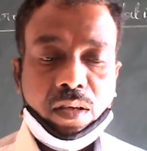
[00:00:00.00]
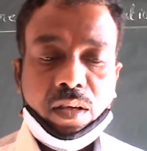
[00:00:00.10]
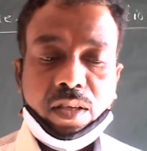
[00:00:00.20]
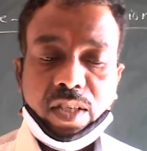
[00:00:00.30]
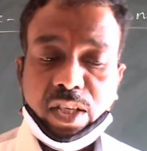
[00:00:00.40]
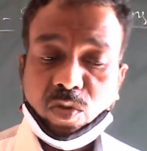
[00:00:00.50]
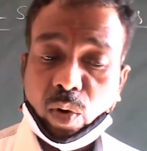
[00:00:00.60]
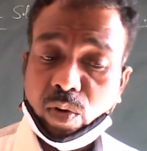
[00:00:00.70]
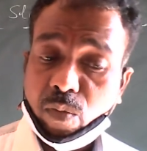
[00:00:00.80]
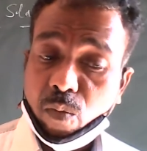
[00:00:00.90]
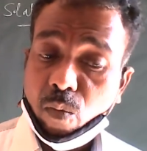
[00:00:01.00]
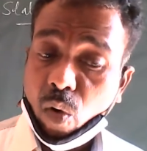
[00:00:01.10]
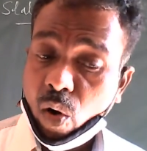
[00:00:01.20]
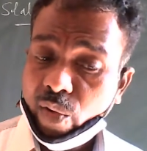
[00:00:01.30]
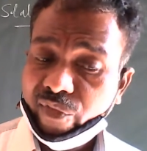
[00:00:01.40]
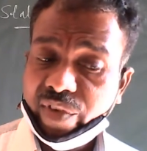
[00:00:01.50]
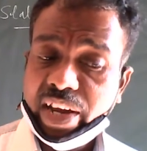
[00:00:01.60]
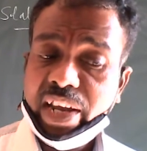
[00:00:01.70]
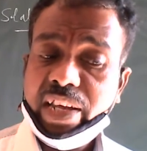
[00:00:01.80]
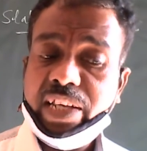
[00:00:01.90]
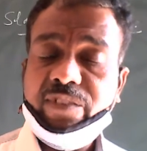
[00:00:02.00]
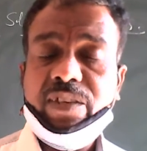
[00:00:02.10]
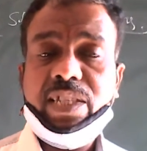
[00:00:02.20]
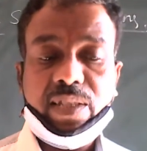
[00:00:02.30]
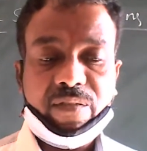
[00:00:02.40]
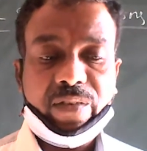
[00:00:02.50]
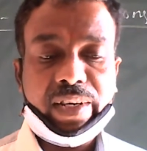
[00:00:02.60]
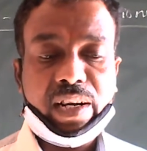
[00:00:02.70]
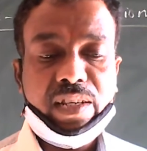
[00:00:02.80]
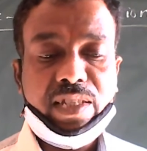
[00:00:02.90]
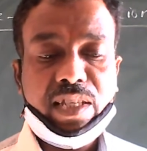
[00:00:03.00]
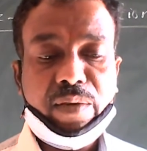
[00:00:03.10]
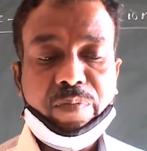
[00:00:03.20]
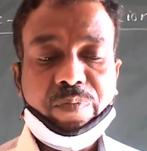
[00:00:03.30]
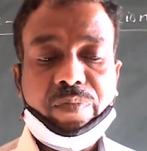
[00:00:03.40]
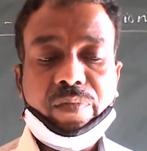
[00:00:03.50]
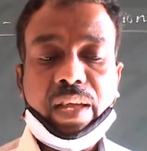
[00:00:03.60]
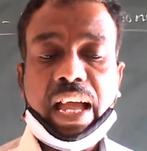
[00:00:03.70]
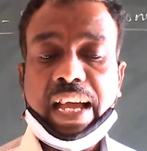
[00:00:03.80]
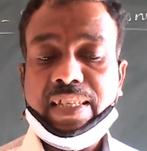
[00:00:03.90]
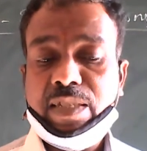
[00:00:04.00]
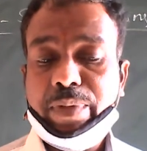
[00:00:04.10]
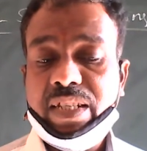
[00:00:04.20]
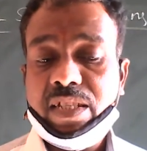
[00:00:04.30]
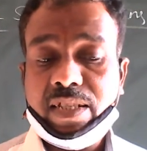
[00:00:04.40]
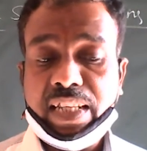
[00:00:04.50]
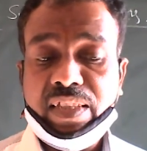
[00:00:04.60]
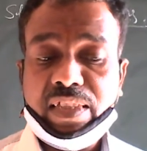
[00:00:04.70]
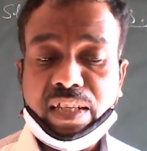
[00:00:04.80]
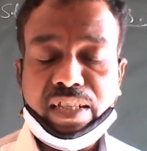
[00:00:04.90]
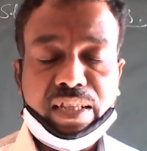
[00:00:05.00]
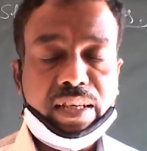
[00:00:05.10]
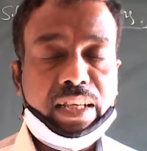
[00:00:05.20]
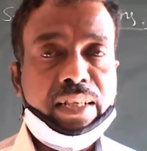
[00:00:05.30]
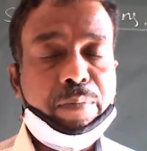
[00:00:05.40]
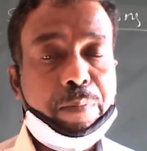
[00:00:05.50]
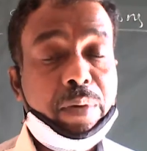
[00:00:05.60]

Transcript: So it is one more way in which federalism has been strengthened in